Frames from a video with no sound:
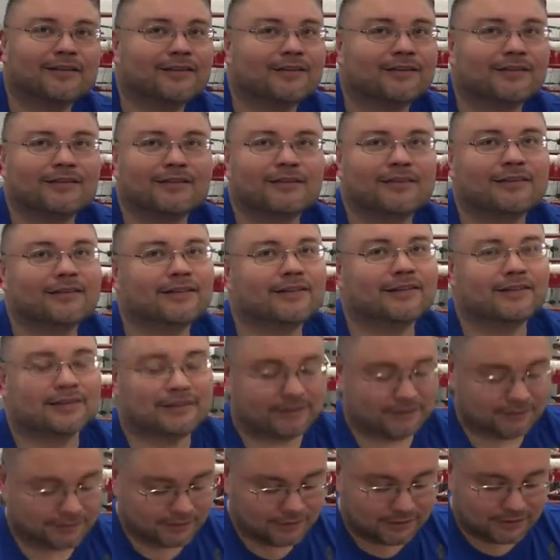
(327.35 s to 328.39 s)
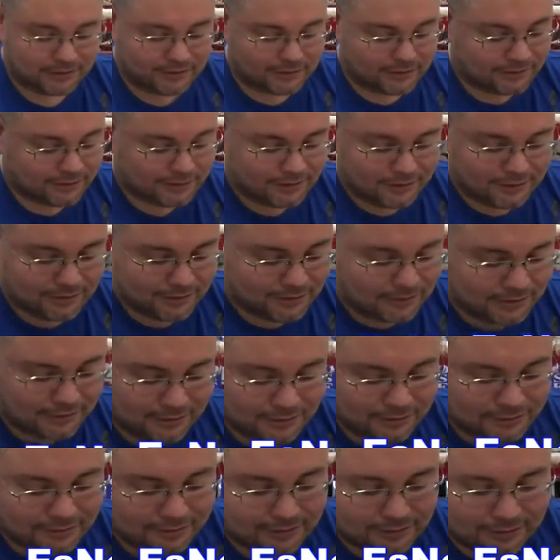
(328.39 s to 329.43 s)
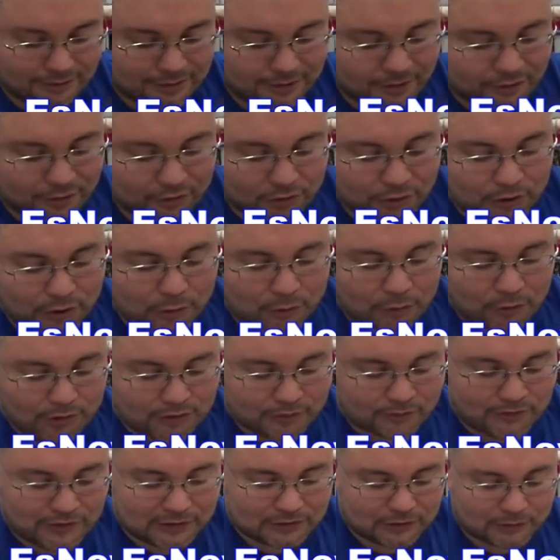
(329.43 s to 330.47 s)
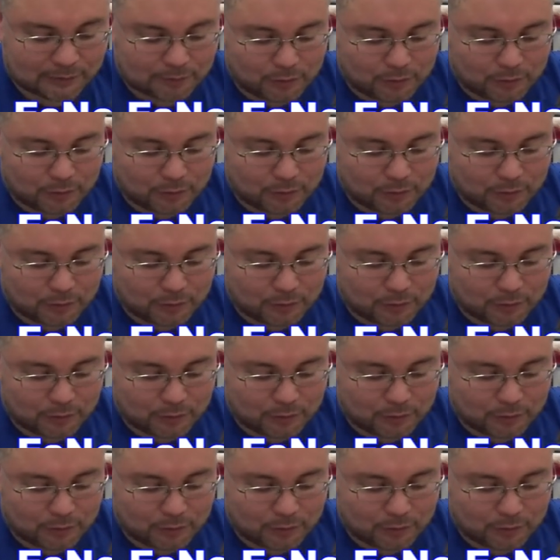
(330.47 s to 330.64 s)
Okay. Uh, 31 Victor